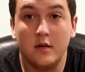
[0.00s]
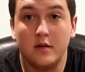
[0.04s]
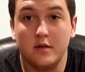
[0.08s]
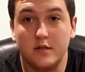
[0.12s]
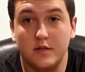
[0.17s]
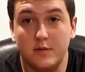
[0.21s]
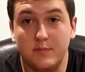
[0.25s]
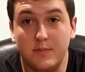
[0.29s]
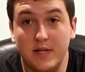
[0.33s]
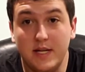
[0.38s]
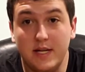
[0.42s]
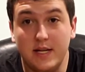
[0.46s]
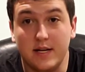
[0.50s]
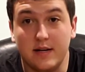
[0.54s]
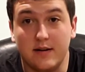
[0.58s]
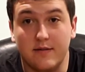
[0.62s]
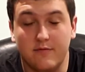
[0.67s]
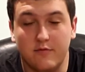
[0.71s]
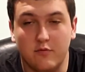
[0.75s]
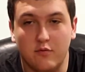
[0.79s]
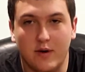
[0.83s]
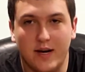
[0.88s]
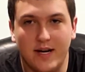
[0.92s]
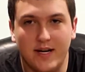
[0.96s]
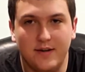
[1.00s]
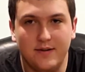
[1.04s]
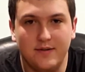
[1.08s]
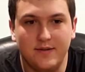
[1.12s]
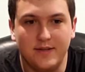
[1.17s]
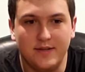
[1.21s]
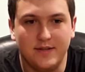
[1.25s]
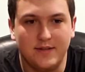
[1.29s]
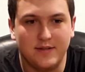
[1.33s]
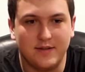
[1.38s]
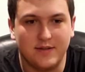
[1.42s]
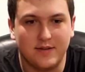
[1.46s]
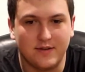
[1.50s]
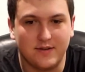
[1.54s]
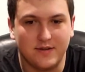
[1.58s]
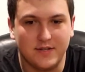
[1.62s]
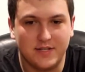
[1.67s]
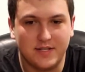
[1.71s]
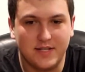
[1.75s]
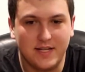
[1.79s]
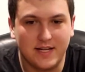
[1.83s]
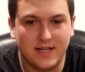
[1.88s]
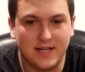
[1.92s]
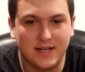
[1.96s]
Speaking of rare, this is our
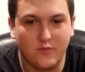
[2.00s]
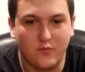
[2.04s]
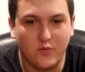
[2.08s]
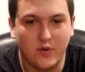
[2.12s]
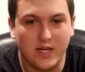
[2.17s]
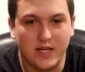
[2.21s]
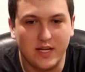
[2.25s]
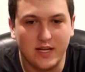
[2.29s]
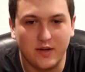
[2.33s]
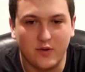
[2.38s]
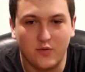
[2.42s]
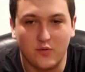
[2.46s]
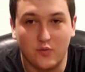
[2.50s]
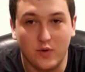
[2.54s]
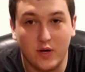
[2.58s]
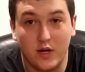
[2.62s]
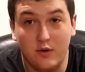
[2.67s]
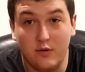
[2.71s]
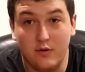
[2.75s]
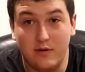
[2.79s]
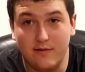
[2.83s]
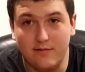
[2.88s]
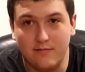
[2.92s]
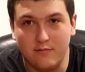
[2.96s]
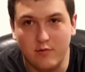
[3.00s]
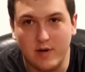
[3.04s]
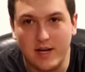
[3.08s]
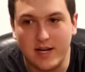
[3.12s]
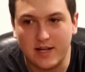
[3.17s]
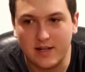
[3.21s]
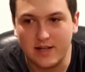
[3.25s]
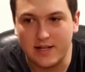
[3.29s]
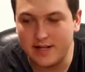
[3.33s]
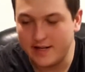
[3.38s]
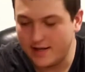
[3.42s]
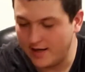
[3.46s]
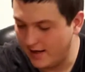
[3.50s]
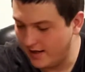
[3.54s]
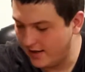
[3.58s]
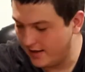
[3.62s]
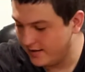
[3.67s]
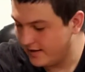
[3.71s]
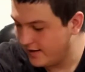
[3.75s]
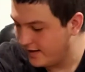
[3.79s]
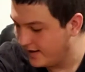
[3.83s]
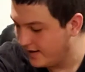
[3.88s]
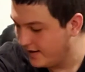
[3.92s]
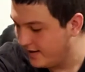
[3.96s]
second week in a row of weekly
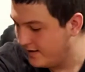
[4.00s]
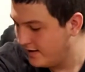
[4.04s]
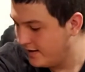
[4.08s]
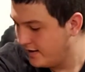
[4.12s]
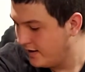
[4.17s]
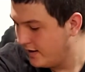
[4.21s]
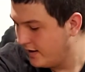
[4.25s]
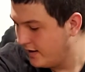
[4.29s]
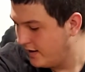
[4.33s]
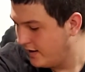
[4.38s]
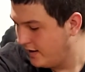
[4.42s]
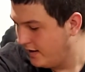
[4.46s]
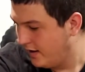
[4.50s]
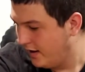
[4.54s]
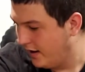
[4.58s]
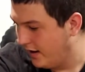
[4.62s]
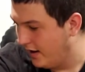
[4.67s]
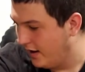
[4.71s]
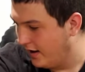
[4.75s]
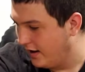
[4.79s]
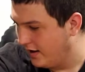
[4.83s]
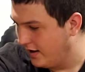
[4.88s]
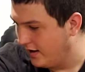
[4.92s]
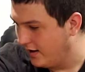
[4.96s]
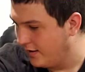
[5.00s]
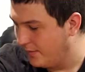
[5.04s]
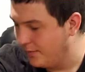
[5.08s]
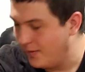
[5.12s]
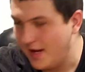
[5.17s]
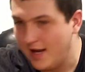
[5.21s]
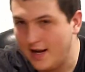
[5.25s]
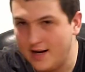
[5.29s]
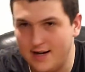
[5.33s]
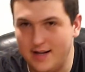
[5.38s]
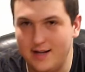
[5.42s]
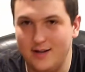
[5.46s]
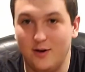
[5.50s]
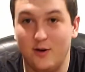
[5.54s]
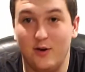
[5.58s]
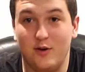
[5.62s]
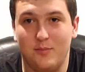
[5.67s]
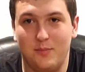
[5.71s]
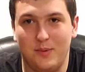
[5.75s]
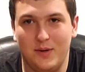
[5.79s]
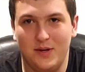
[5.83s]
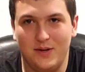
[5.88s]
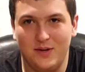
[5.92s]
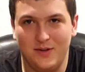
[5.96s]
content, and I
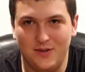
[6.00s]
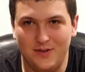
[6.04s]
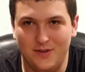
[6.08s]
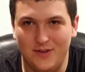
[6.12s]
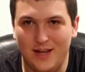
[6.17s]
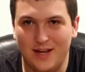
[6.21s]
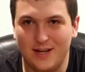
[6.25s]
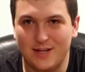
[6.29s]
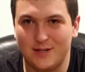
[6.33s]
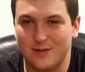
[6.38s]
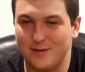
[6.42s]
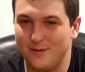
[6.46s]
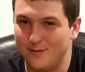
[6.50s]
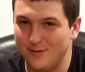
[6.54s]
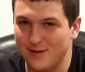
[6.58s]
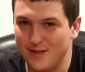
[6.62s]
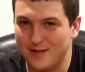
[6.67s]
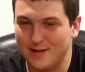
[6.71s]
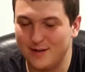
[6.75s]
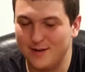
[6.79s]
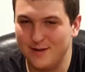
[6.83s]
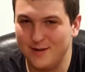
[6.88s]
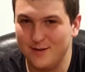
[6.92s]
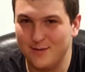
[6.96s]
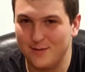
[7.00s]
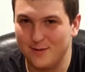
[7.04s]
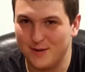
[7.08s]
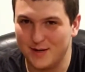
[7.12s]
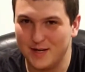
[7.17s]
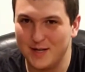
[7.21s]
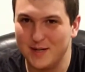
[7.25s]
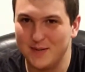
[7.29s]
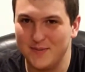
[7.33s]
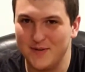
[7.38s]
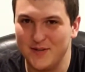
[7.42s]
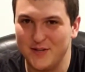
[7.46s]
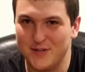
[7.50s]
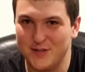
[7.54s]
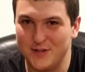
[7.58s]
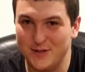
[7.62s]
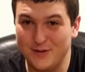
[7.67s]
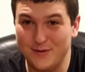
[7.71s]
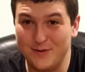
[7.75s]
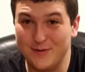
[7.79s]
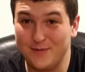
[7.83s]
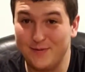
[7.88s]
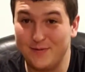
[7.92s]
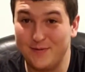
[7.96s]
hope next week we're going to be
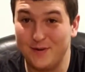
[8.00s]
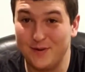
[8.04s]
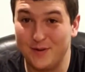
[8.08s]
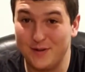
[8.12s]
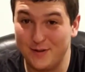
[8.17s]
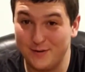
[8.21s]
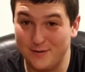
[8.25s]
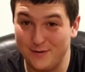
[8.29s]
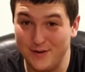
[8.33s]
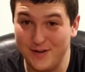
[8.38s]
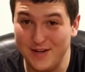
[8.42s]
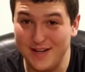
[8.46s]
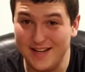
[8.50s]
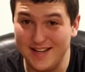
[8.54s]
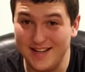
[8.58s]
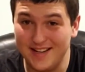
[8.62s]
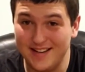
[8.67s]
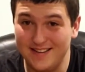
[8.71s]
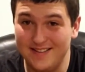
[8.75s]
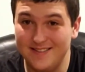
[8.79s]
shooting for 3.